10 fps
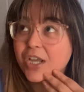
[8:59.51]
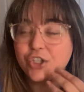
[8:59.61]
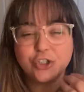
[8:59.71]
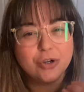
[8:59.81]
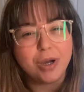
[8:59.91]

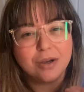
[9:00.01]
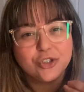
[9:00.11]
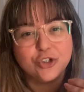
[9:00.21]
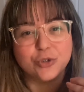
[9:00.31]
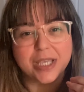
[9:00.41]
You know how
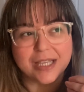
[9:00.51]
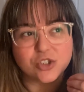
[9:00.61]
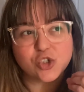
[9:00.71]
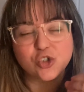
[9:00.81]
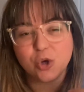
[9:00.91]
you get
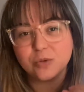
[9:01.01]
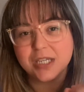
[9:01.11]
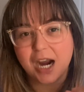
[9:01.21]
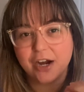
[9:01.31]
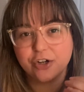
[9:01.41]
so
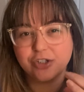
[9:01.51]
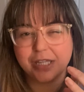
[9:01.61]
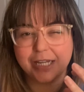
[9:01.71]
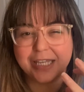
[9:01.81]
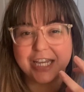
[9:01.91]
tired,
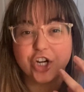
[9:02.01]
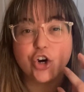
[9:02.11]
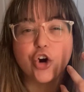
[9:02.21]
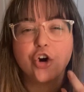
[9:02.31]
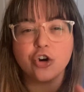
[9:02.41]
like it
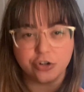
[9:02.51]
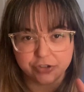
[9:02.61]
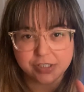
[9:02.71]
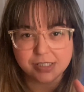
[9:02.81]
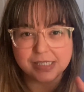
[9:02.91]

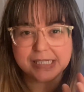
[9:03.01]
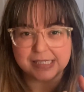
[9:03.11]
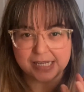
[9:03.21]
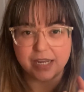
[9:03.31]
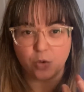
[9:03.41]
hurts to
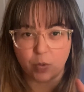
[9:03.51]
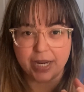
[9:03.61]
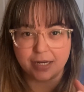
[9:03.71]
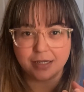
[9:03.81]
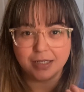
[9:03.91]
stay
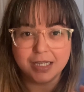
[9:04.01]
awake.